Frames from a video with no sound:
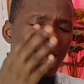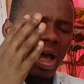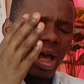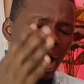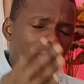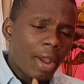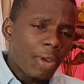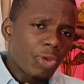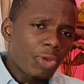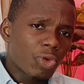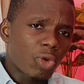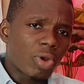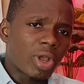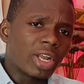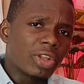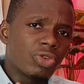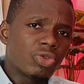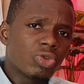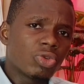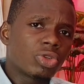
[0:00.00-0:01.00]
how you
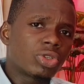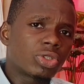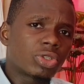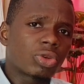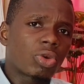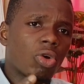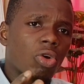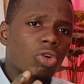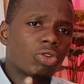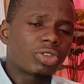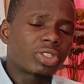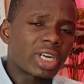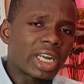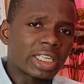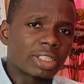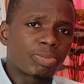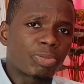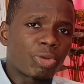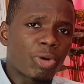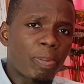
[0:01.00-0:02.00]
can use
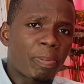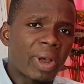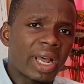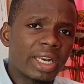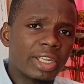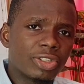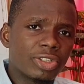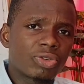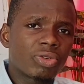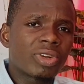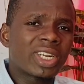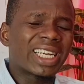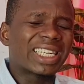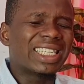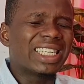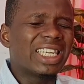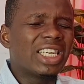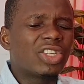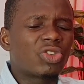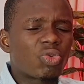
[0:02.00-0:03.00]
contrast properly so
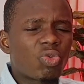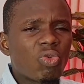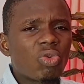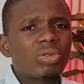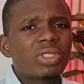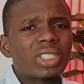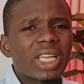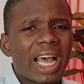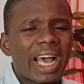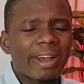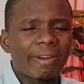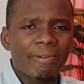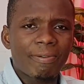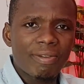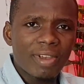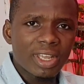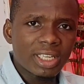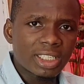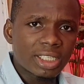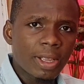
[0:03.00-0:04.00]
that it won't
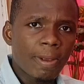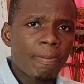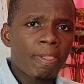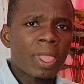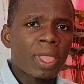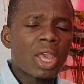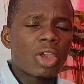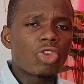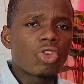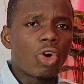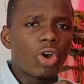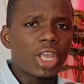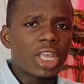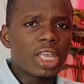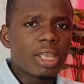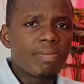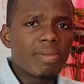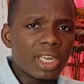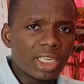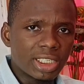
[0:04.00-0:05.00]
affect your
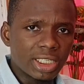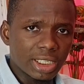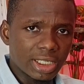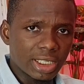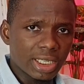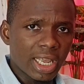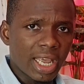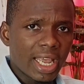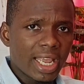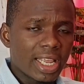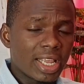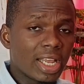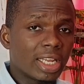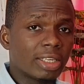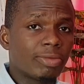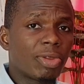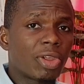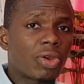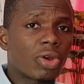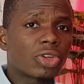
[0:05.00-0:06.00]
images.
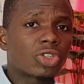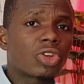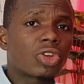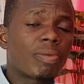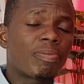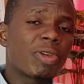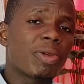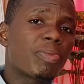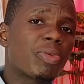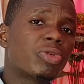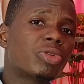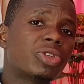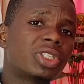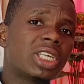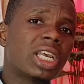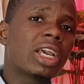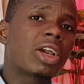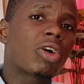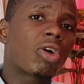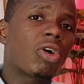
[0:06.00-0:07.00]
Yes, because some people
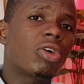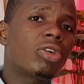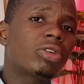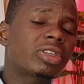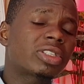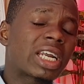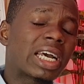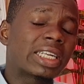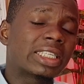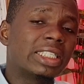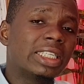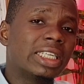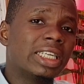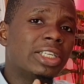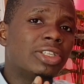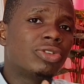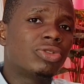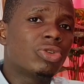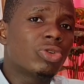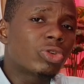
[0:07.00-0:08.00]
think contrast
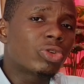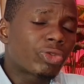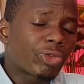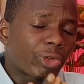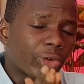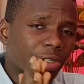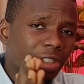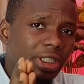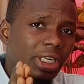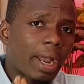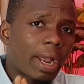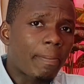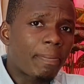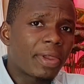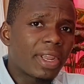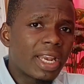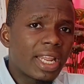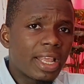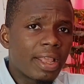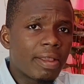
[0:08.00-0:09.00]
is used for
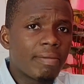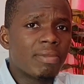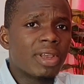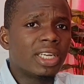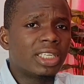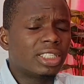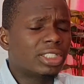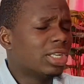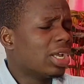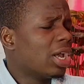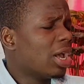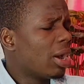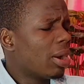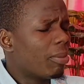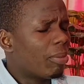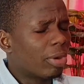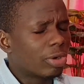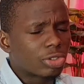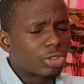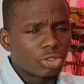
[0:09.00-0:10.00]
sharpening images,
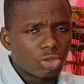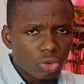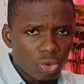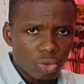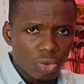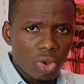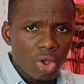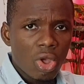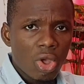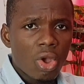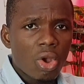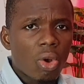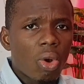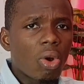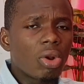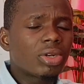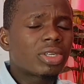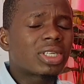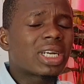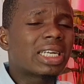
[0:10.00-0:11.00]
but no,
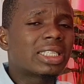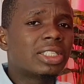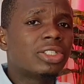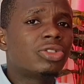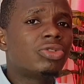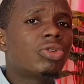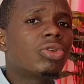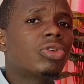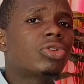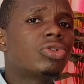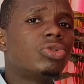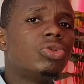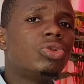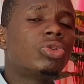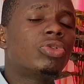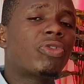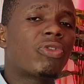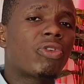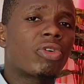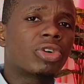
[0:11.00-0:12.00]
contrast is not
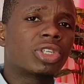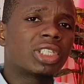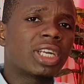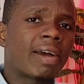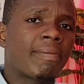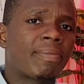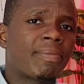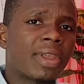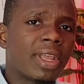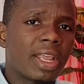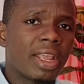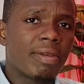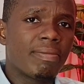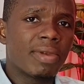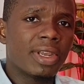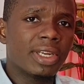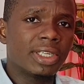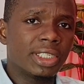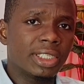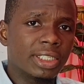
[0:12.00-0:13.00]
used for sharpening
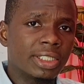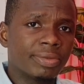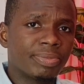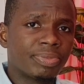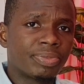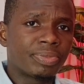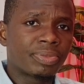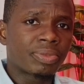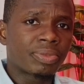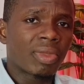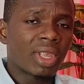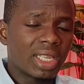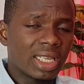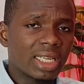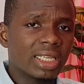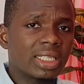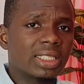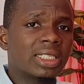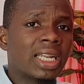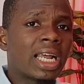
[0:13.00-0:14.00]
images.
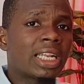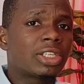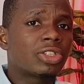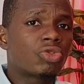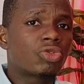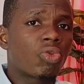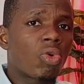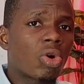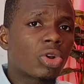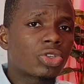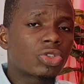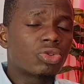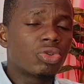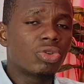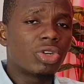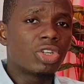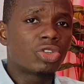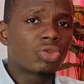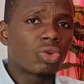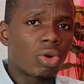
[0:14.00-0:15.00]
Yes, that is what you
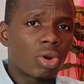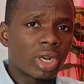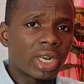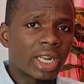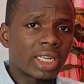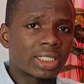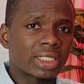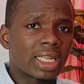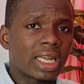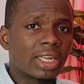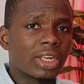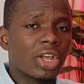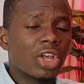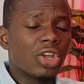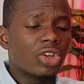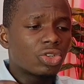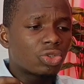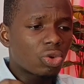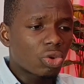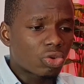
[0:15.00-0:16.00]
need to understand.
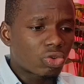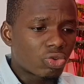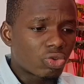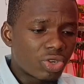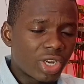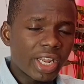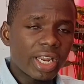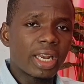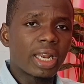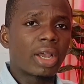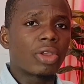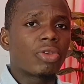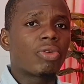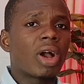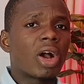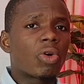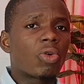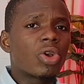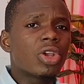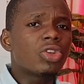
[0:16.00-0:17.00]
So today now you
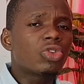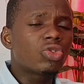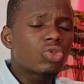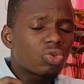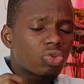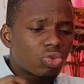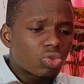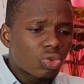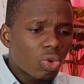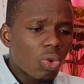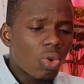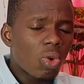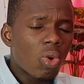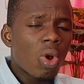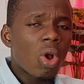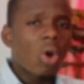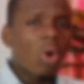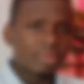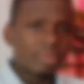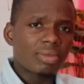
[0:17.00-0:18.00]
are going to
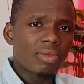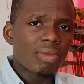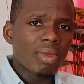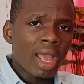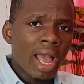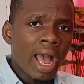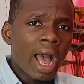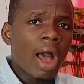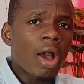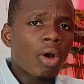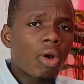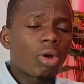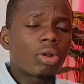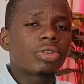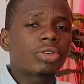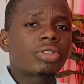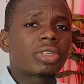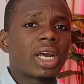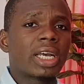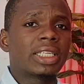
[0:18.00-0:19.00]
know how
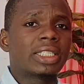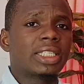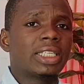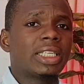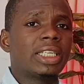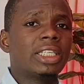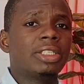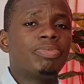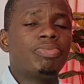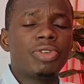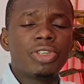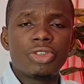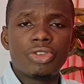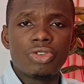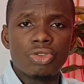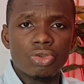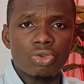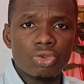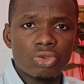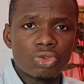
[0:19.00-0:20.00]
contrast is
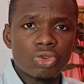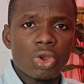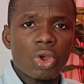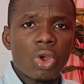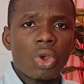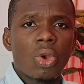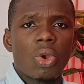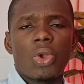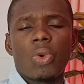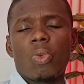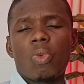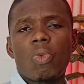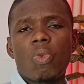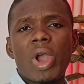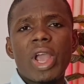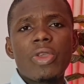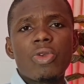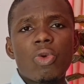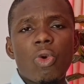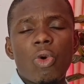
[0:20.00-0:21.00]
being used,
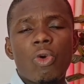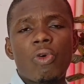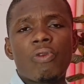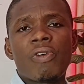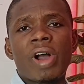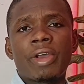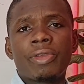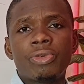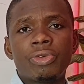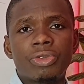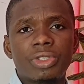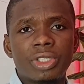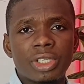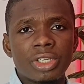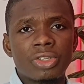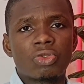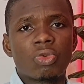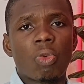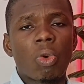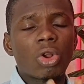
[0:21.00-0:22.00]
when you overuse
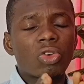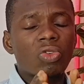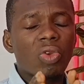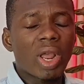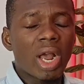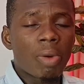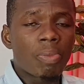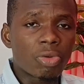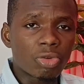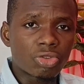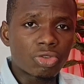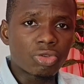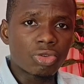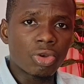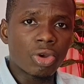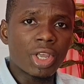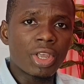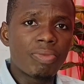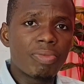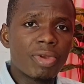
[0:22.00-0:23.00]
it, what will happen to
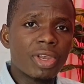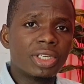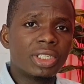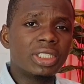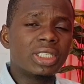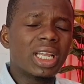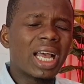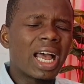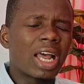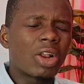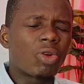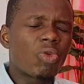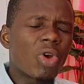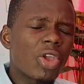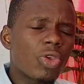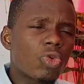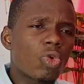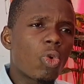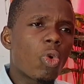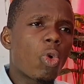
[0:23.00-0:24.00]
your images, and
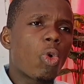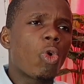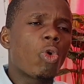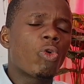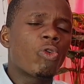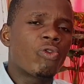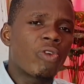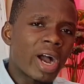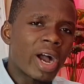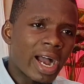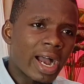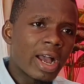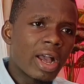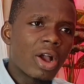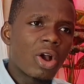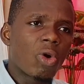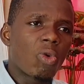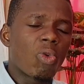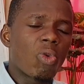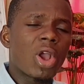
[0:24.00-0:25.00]
when you
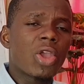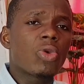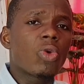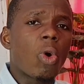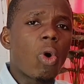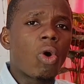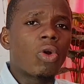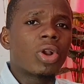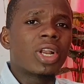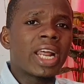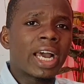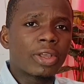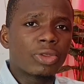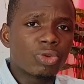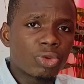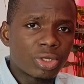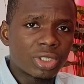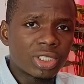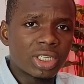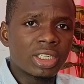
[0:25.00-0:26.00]

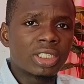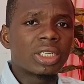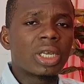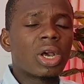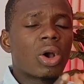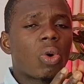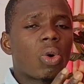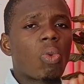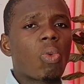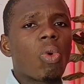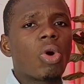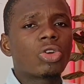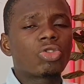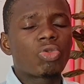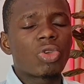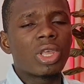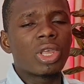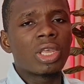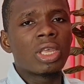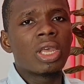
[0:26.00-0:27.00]
underuse it, what
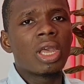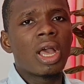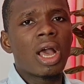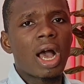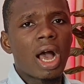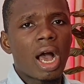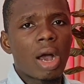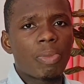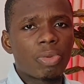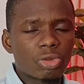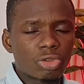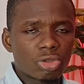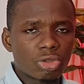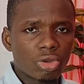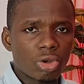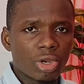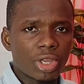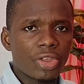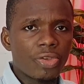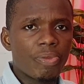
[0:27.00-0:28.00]
will happen to
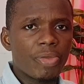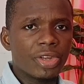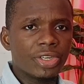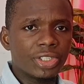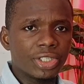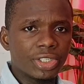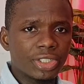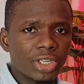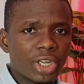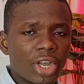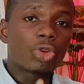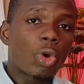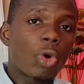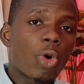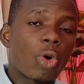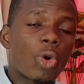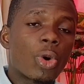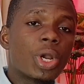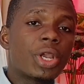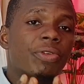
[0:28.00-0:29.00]
your images.
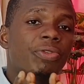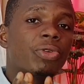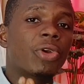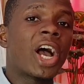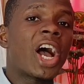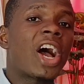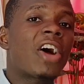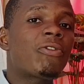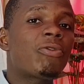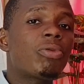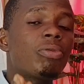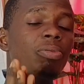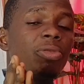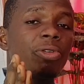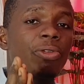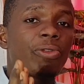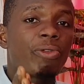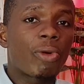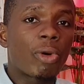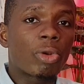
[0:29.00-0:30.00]
So if you haven't been
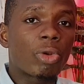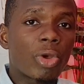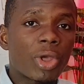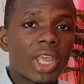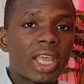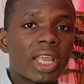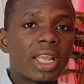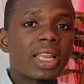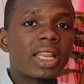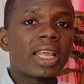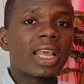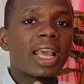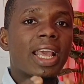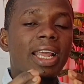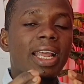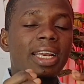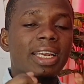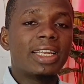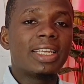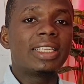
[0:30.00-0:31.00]
following
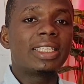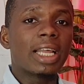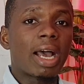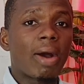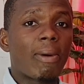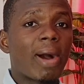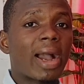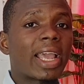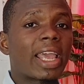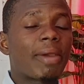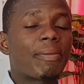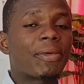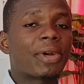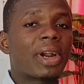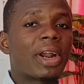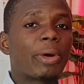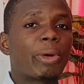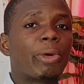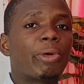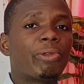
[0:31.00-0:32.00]
this our
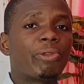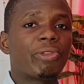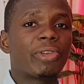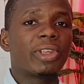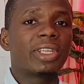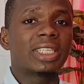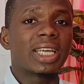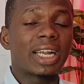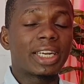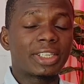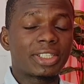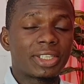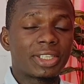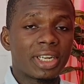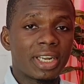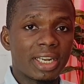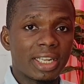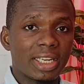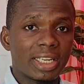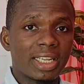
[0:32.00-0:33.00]
camera raw filter
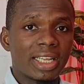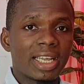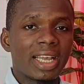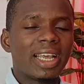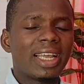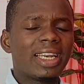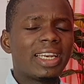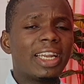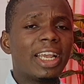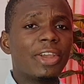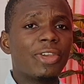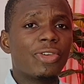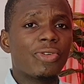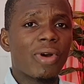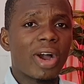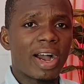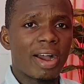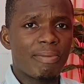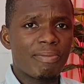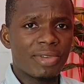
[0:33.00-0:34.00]
training, then
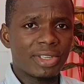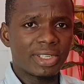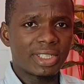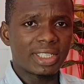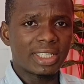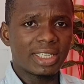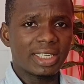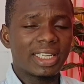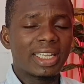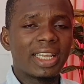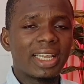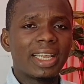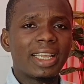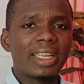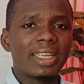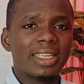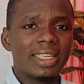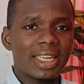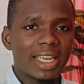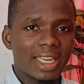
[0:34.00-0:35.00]
you are missing.
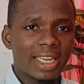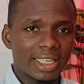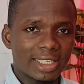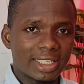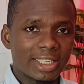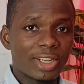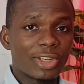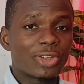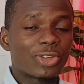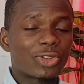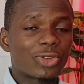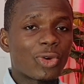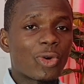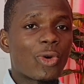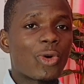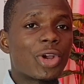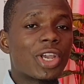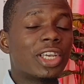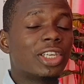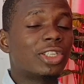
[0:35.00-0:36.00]
Yes,
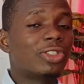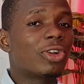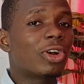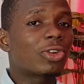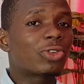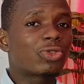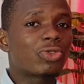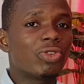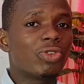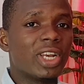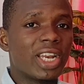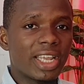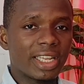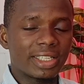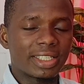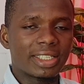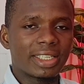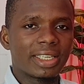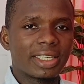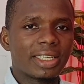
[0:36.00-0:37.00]
so it's not too
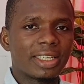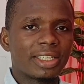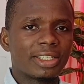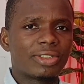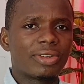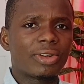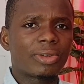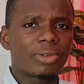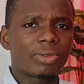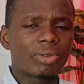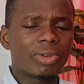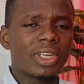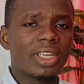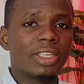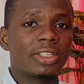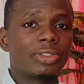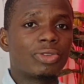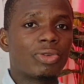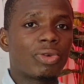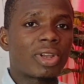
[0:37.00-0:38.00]
late. It's not too
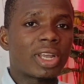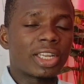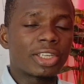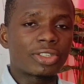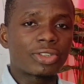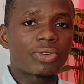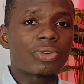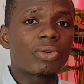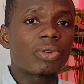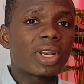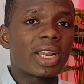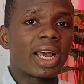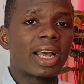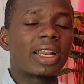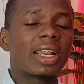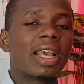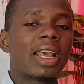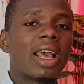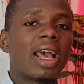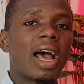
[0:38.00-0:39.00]
late. You can scroll
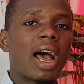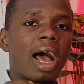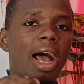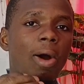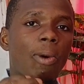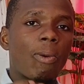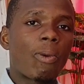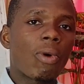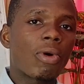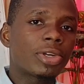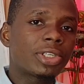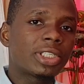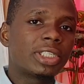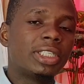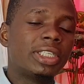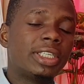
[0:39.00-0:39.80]
down and watch